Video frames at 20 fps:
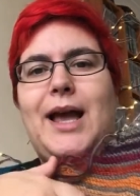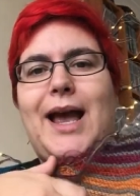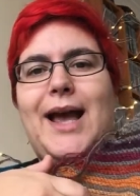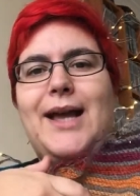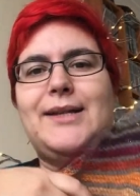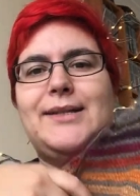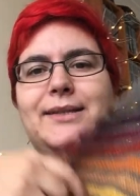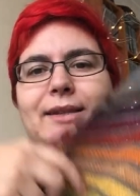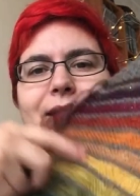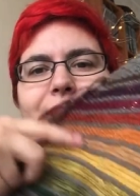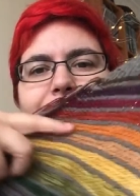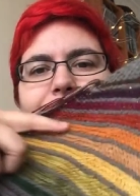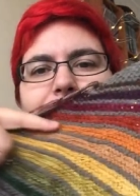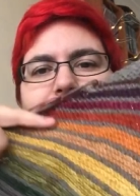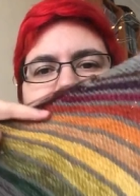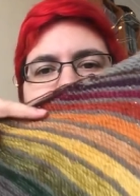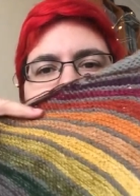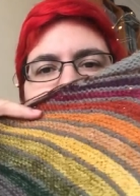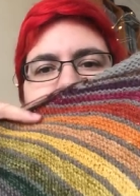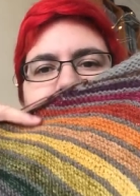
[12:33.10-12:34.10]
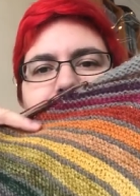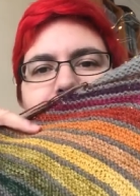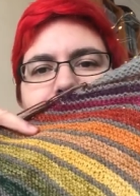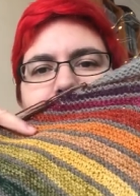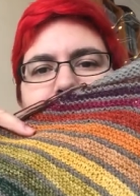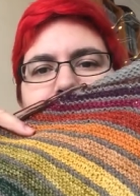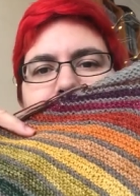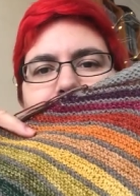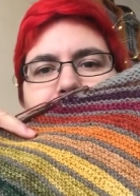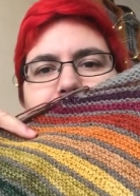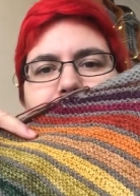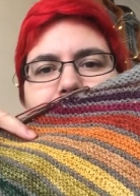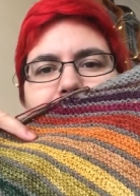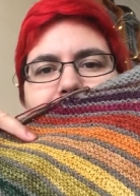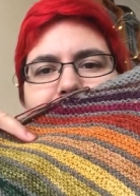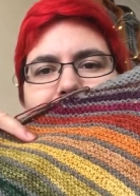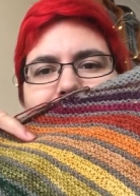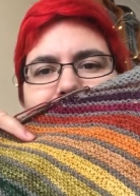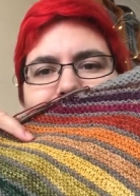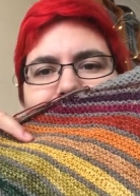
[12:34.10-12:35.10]
as I've gone through
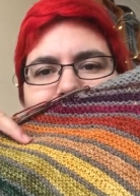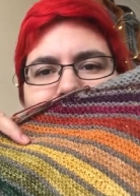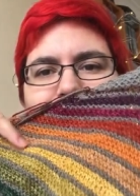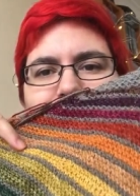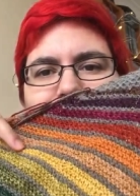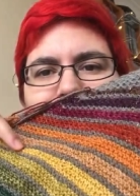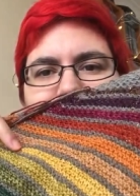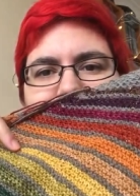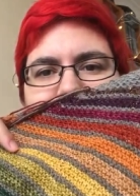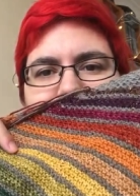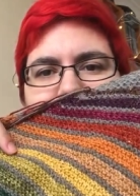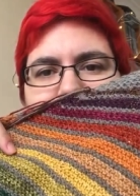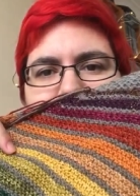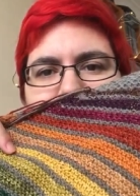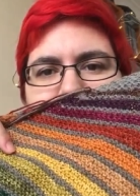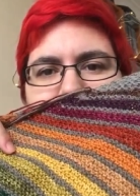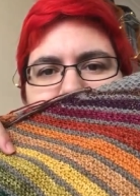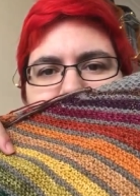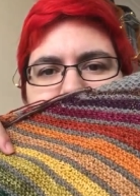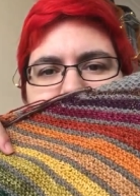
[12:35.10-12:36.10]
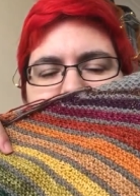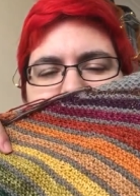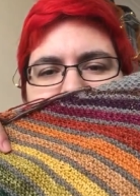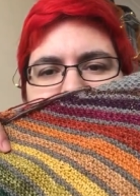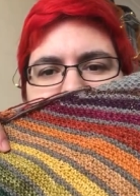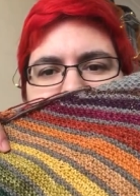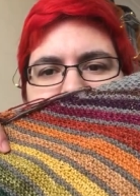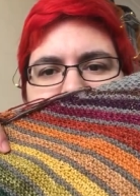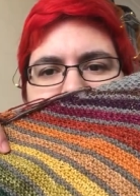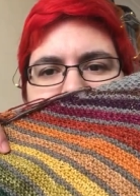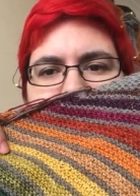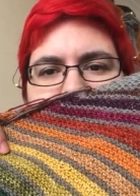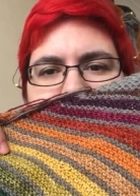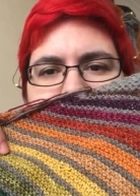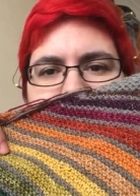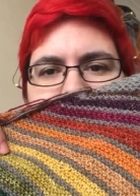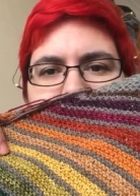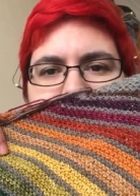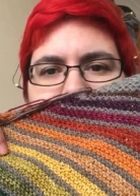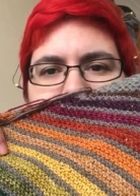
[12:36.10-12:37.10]
and used up the
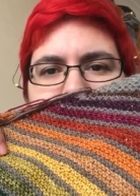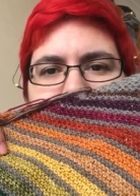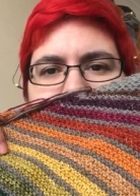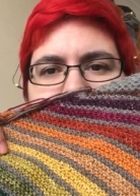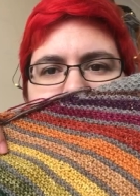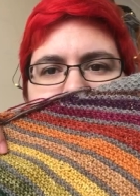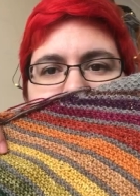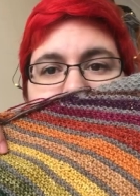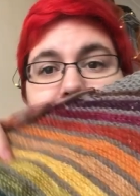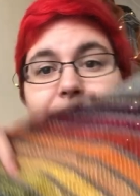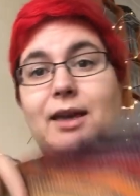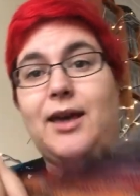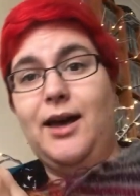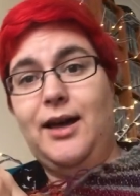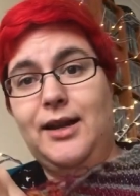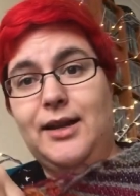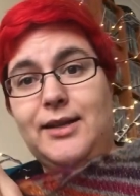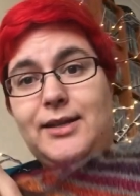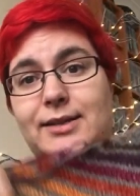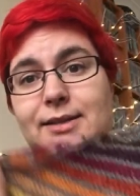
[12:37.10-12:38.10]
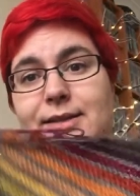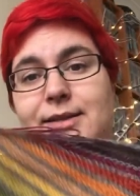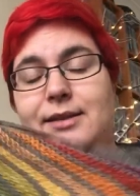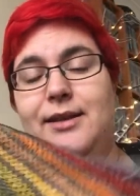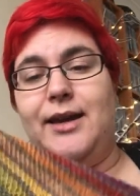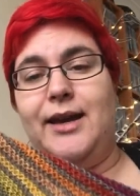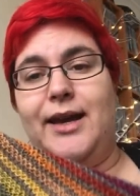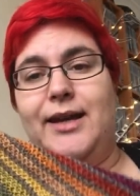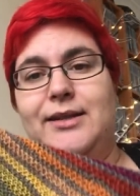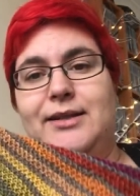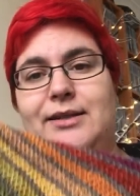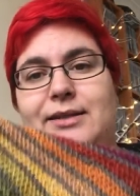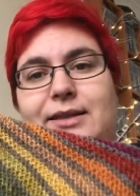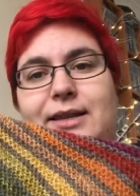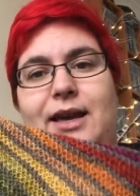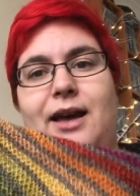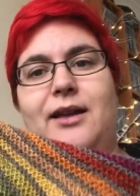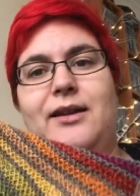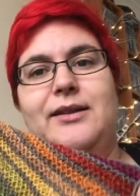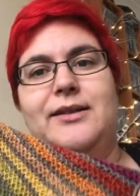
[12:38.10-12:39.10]
the colours, and
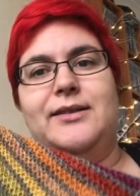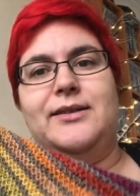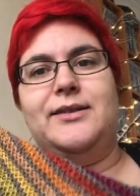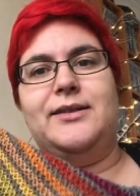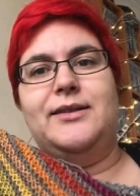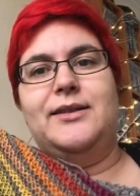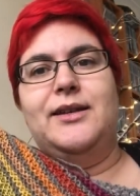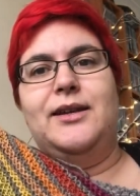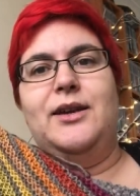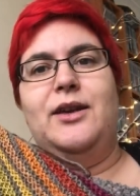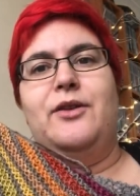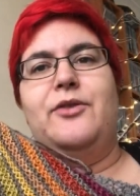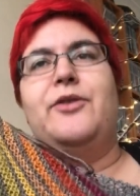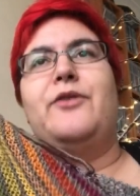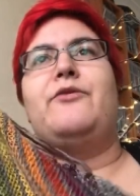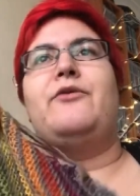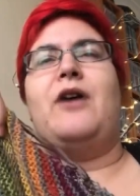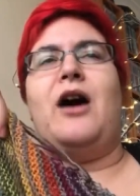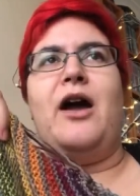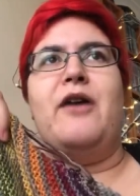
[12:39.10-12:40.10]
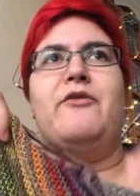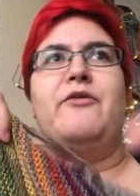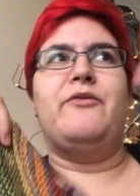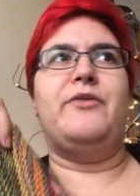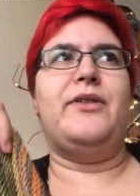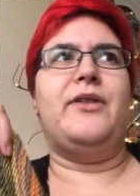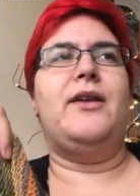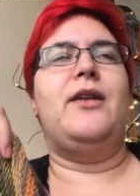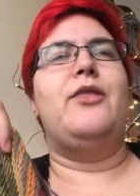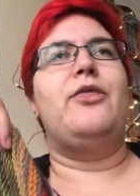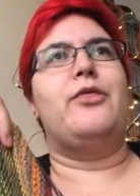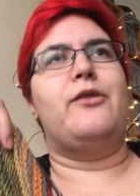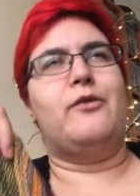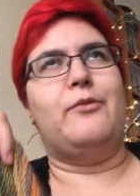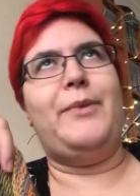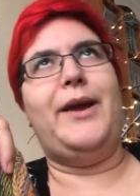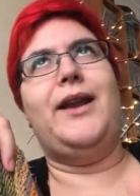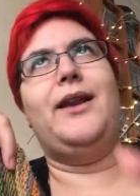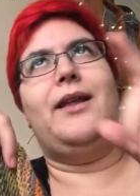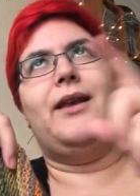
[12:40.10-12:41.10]
the colours, the, I, the
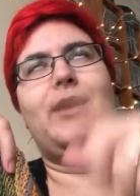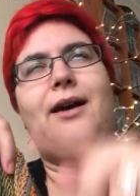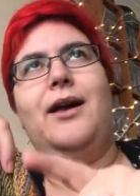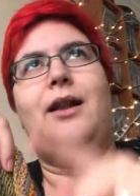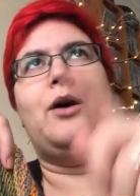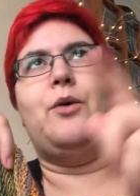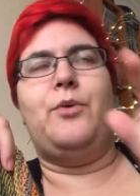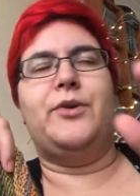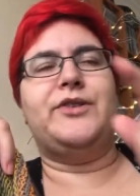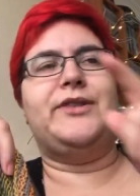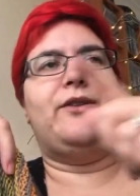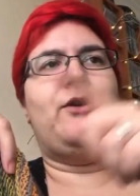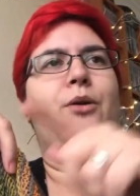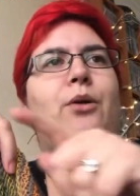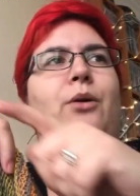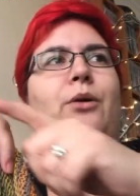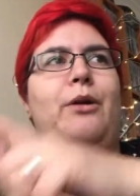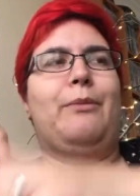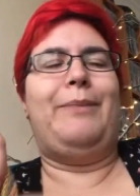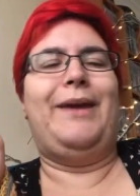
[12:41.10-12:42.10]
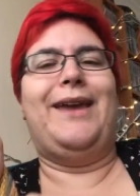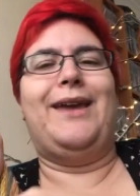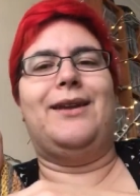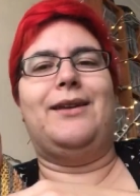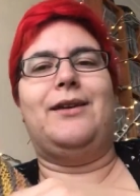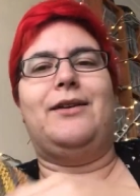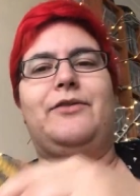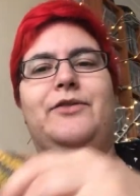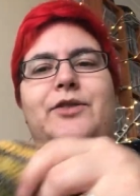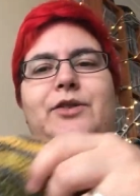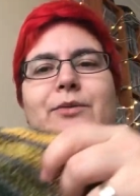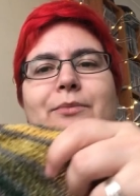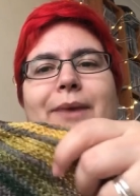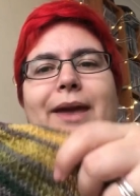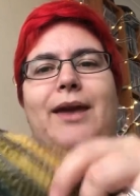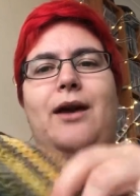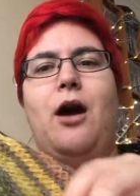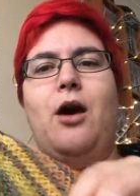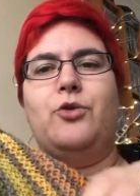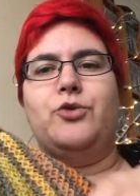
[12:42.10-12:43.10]
remaining colour was no longer big enough to
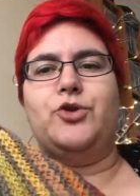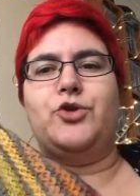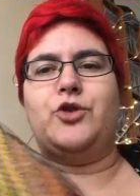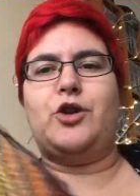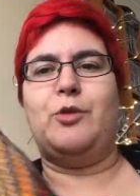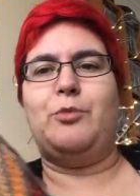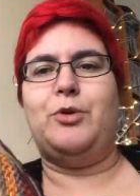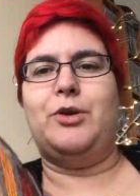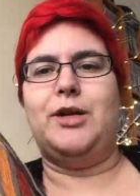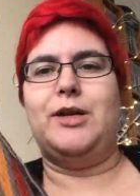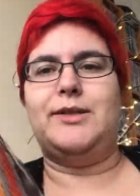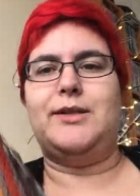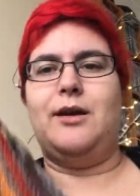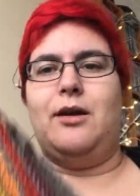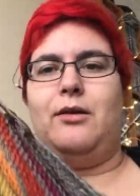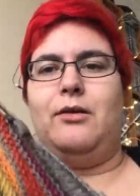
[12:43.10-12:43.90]
make a whole stripe on its